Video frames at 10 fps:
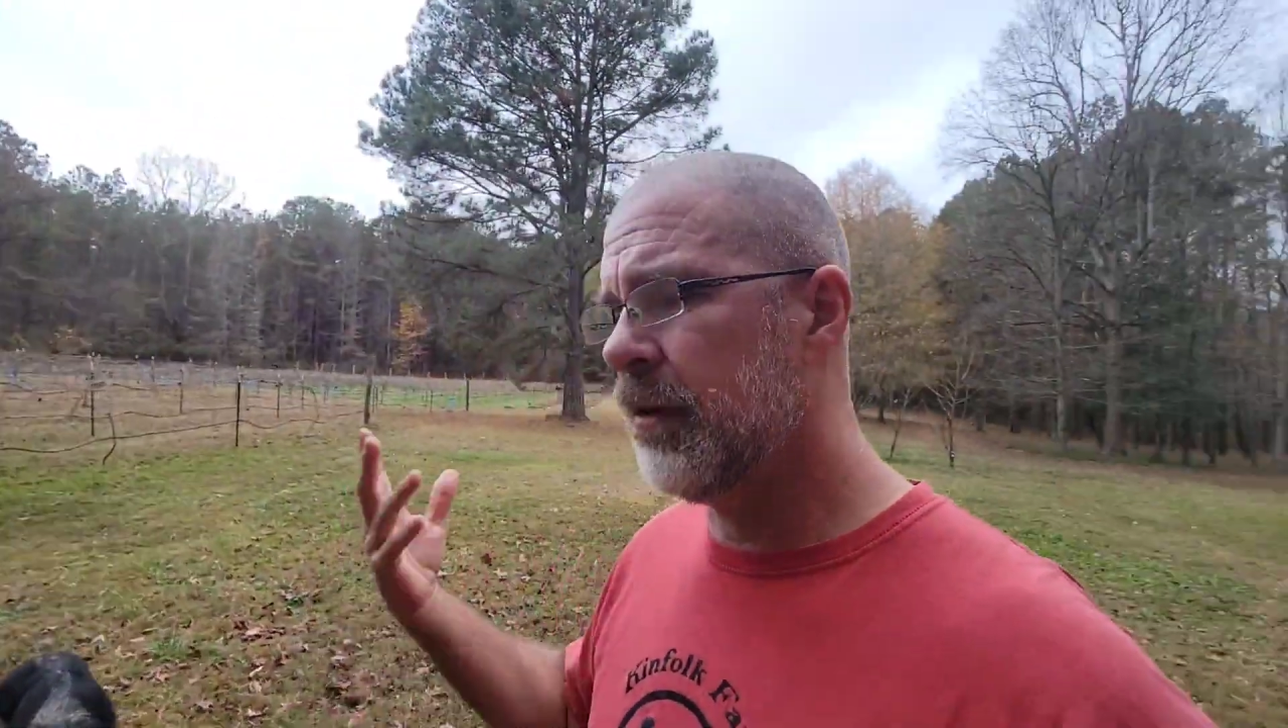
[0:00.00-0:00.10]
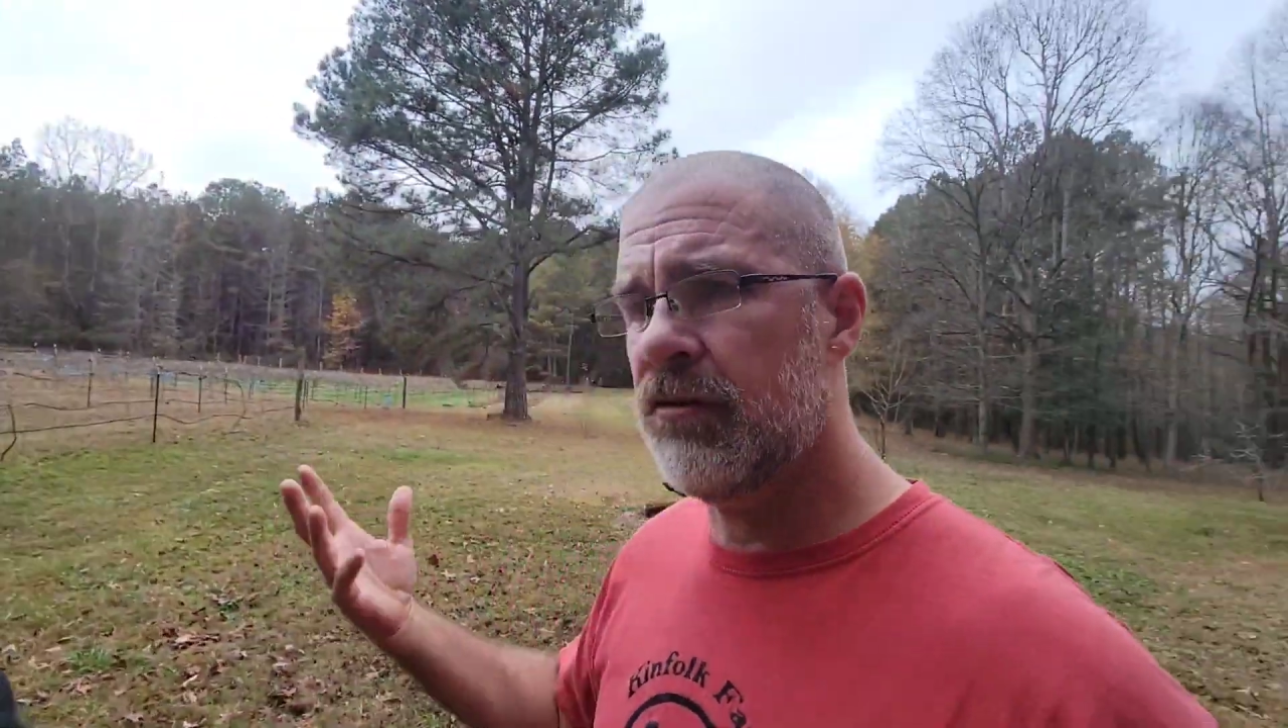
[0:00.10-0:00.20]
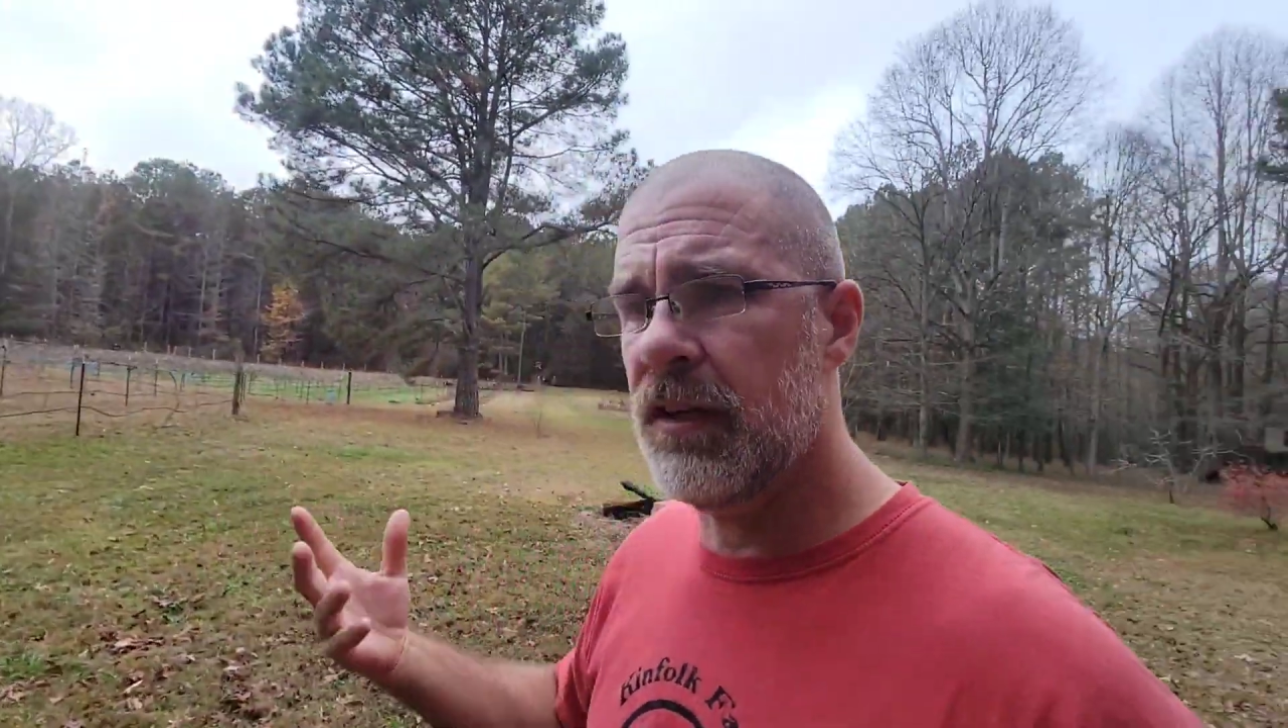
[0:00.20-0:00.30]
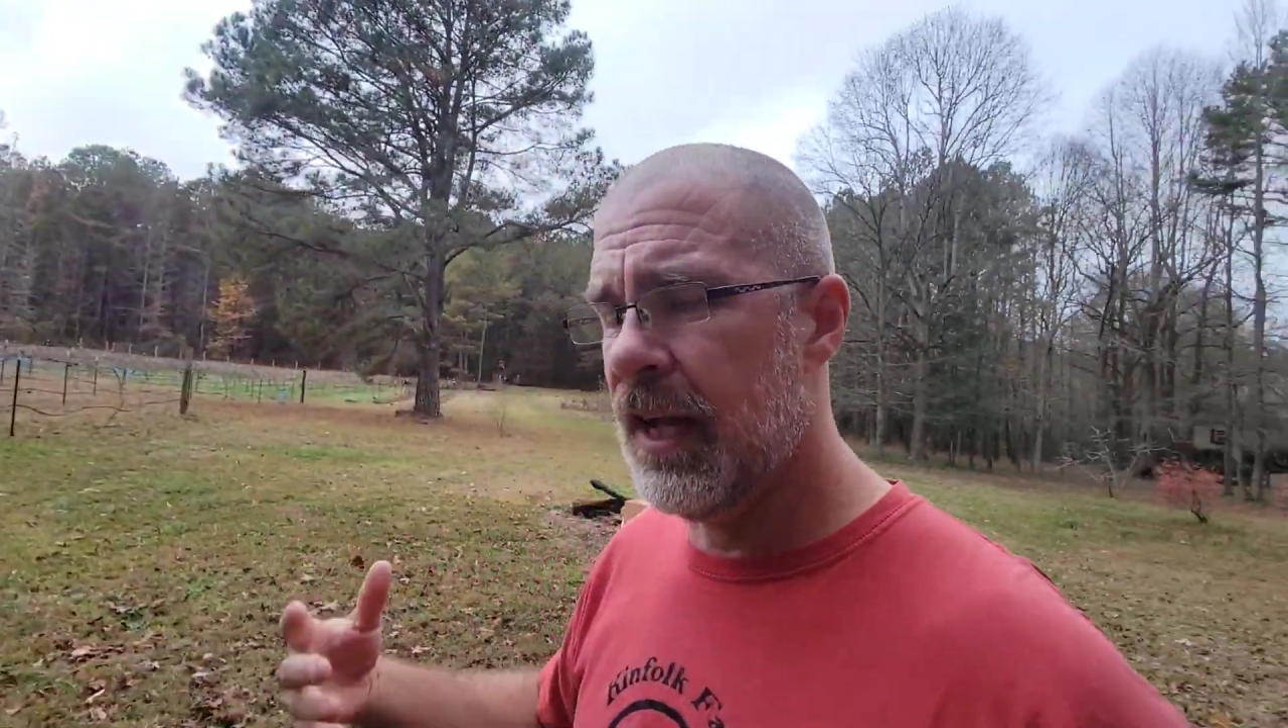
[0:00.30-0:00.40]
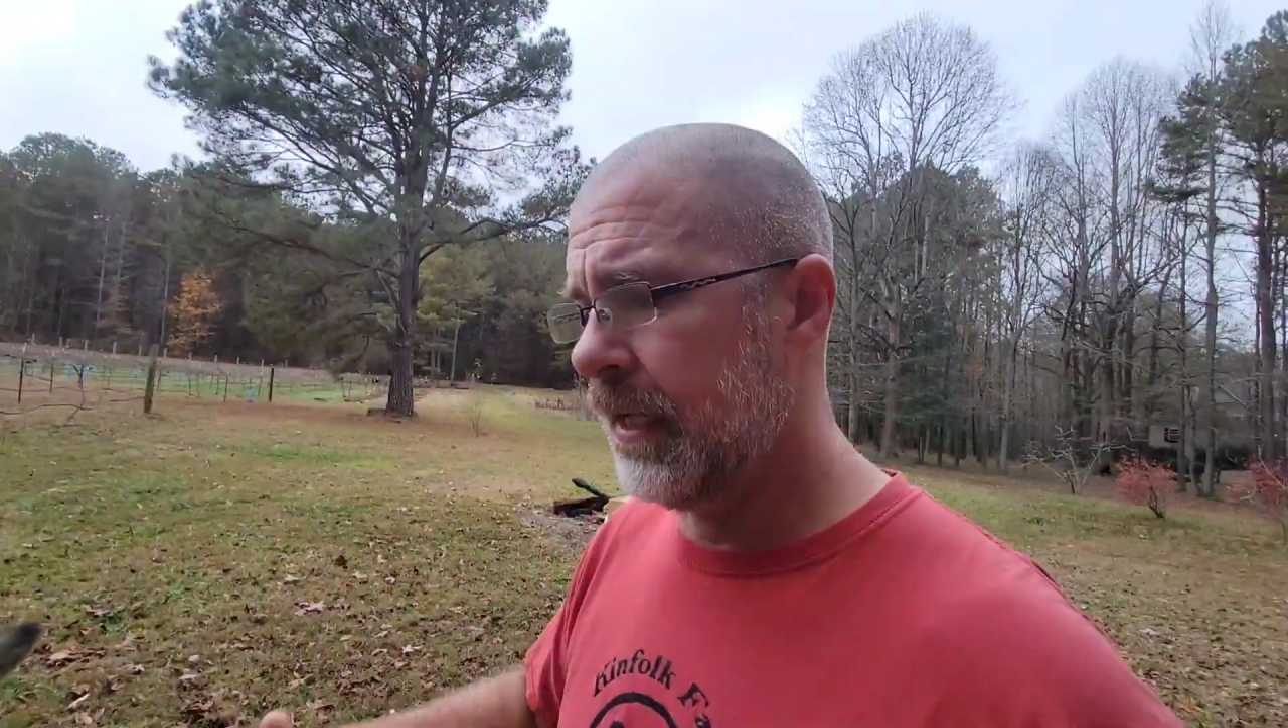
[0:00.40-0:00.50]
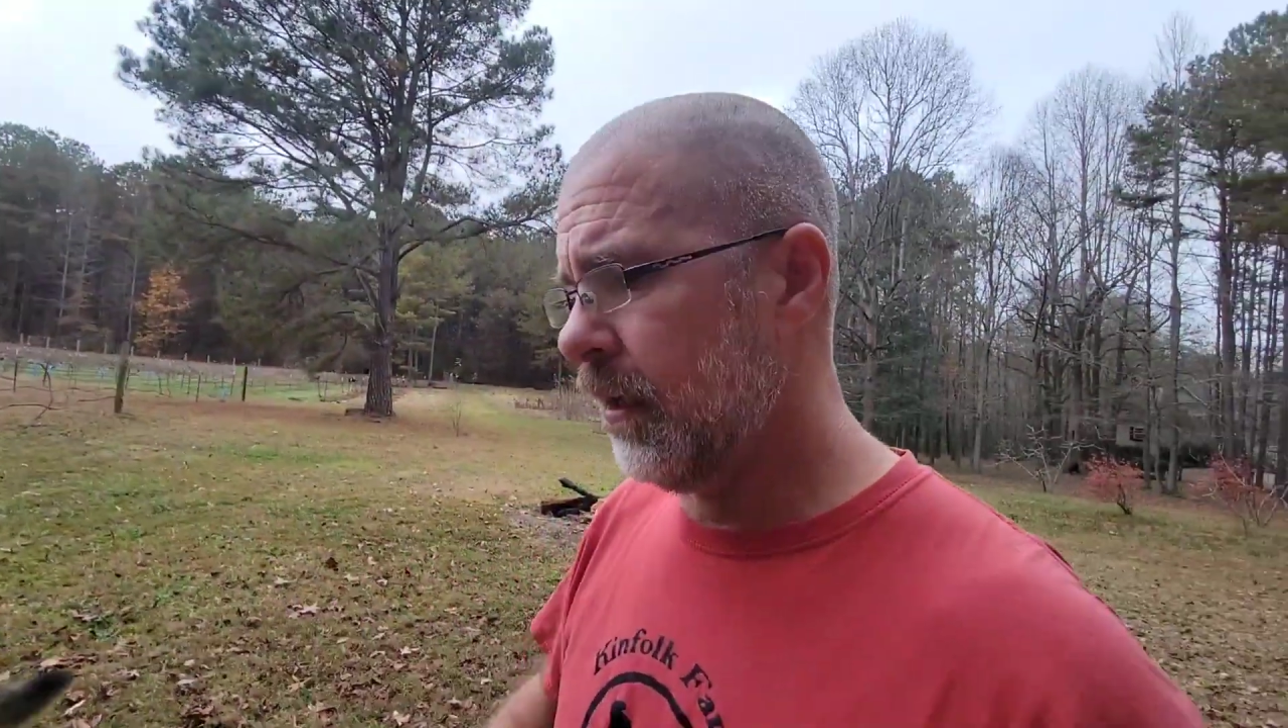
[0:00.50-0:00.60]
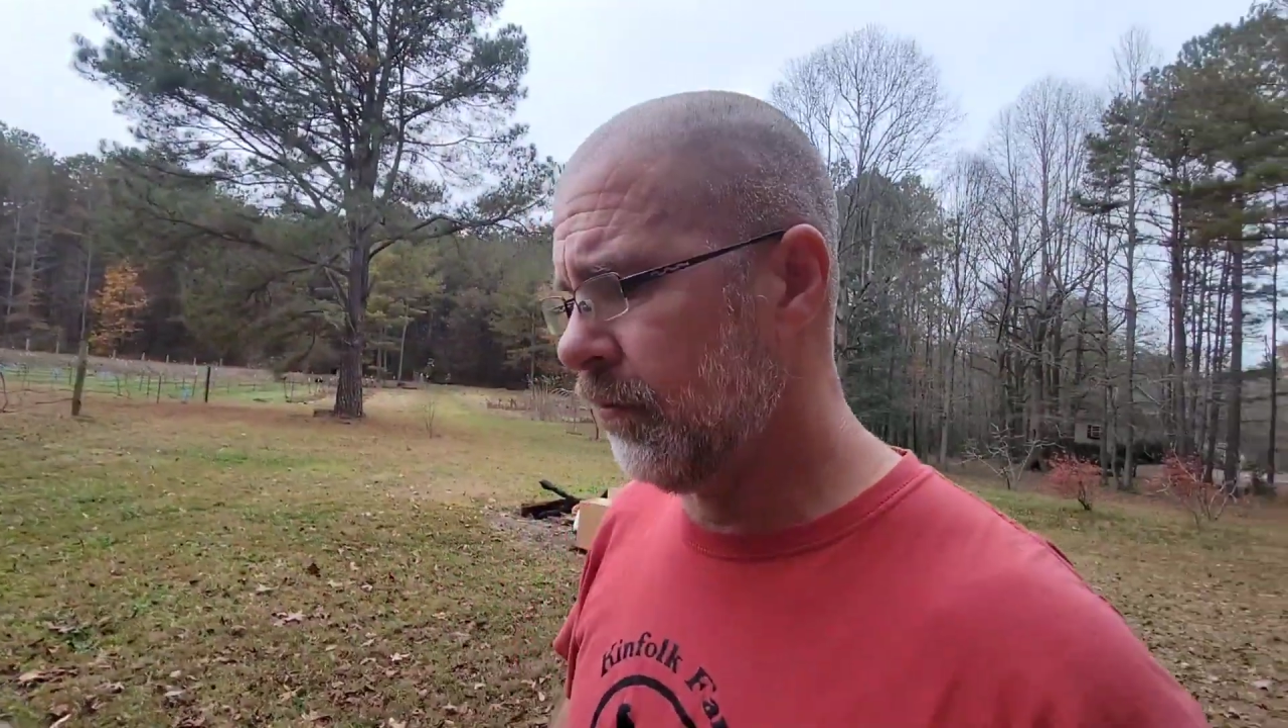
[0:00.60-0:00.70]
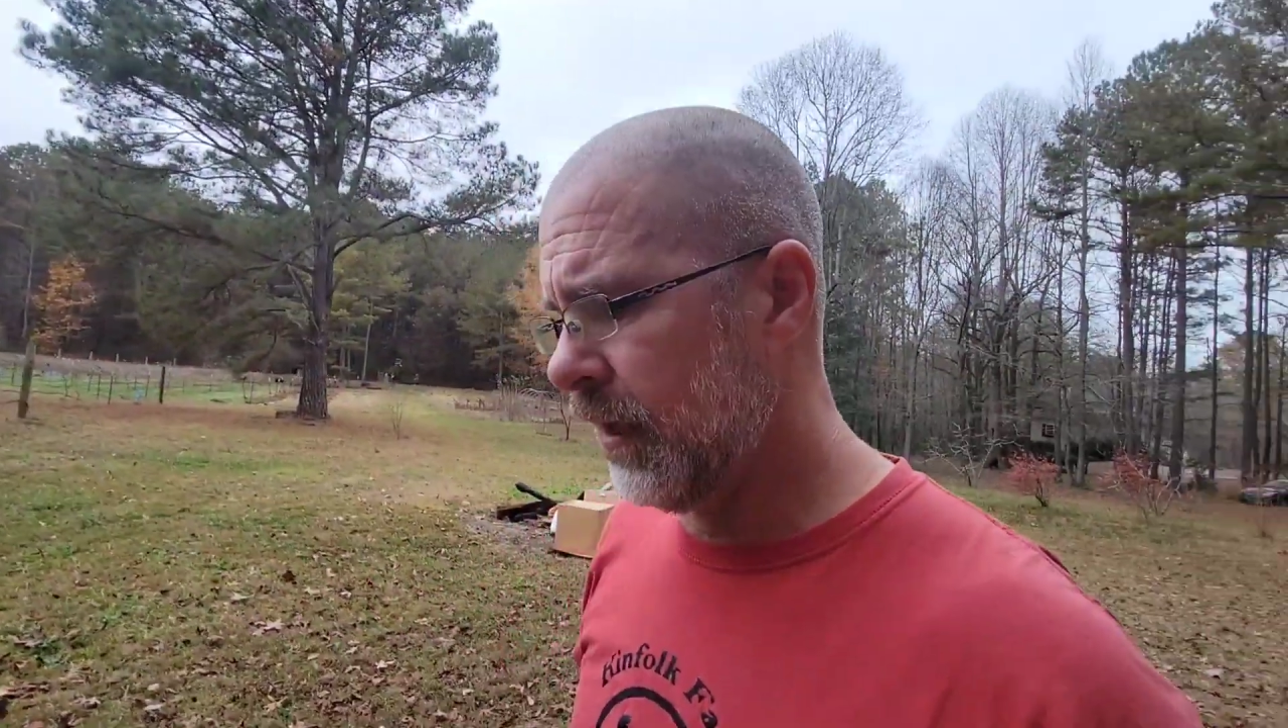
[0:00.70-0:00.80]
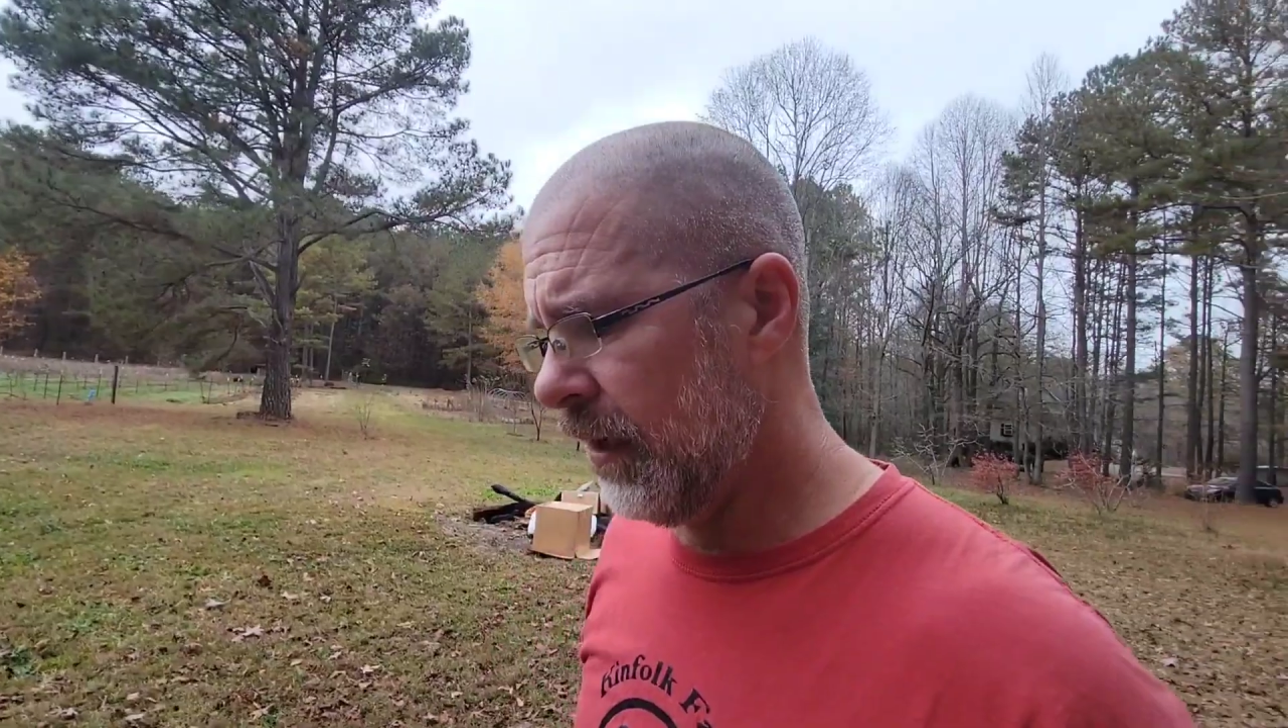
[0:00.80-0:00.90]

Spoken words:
but you know how it goes,